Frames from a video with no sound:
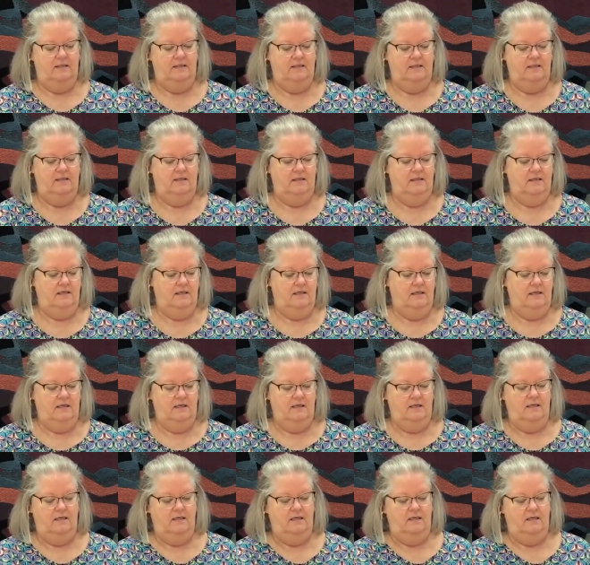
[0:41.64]

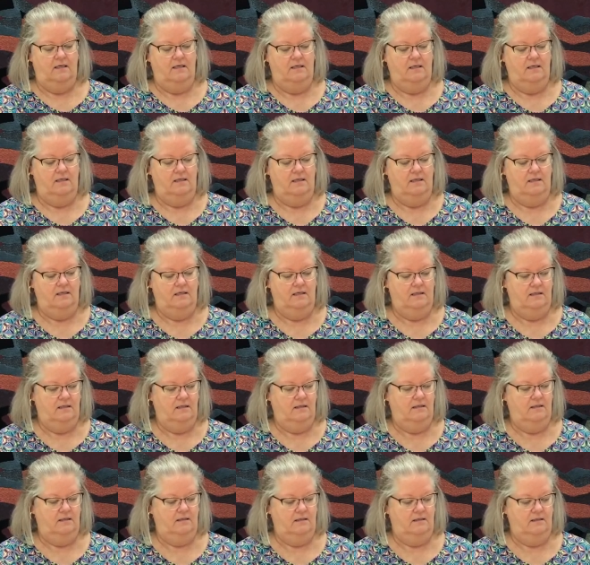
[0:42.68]

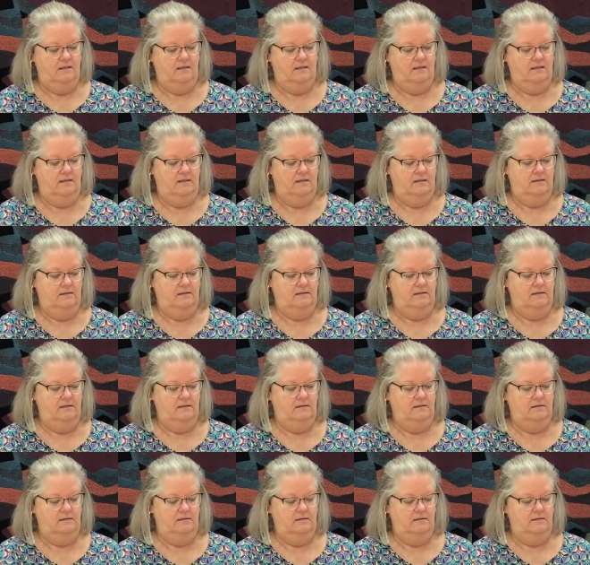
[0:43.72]

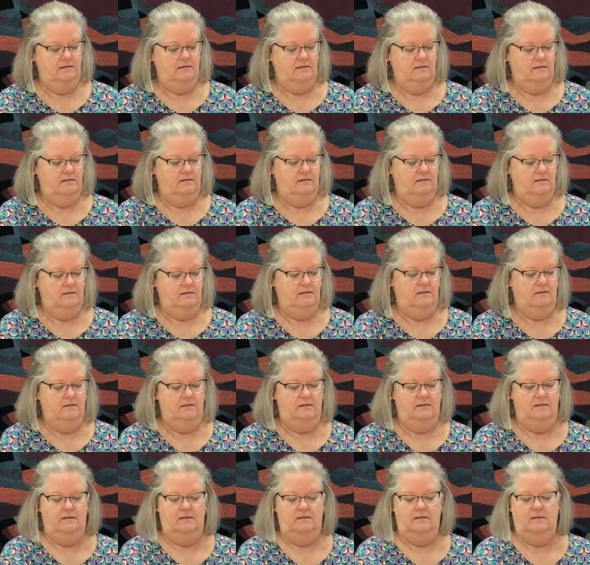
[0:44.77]

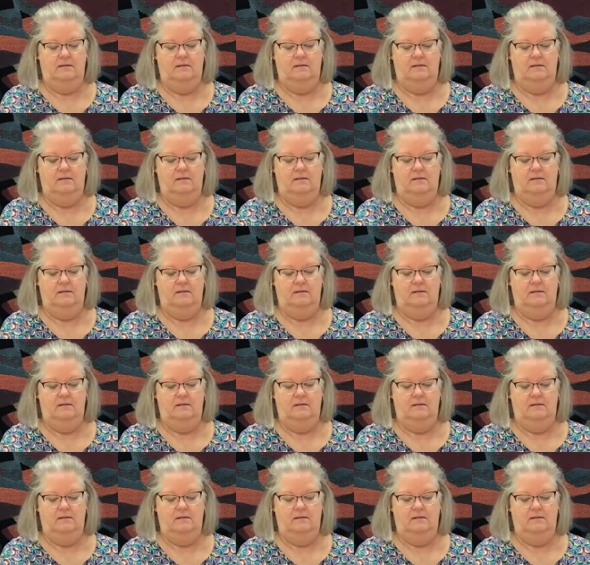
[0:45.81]
Nobody speaks.